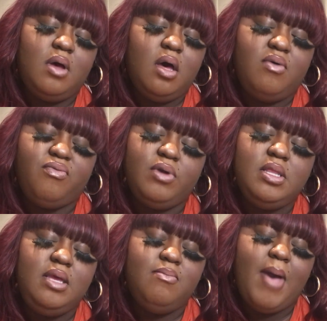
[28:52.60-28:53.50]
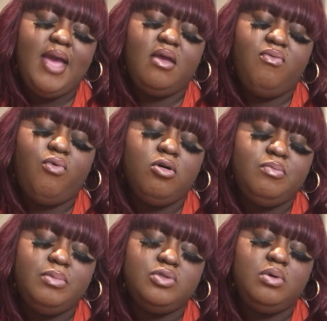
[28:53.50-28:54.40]
uh, freely back and
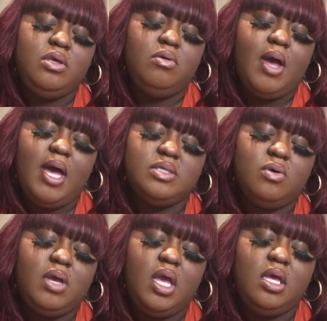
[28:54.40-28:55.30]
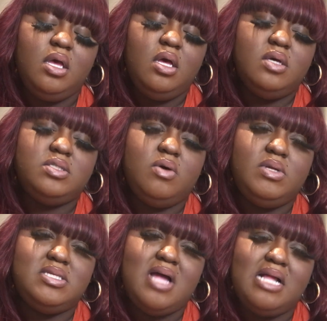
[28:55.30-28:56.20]
forth between you guys, okay? So
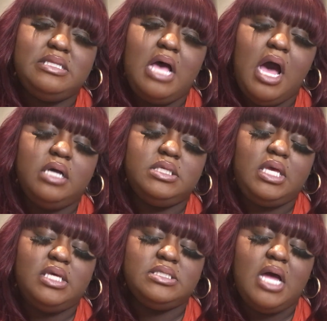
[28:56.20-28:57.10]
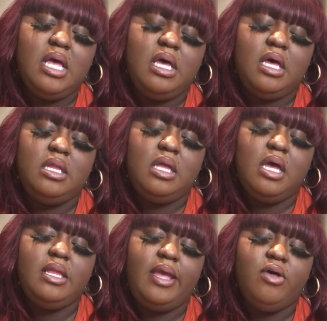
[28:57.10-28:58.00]
it's not toxic, it's not un
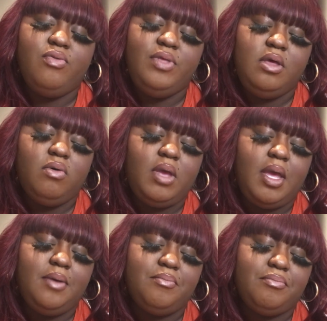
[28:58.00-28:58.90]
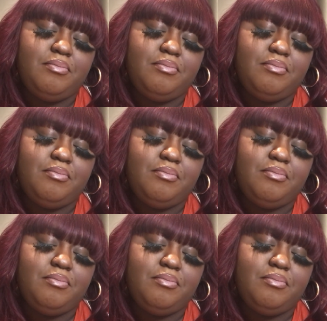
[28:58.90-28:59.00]
unhealthy, okay?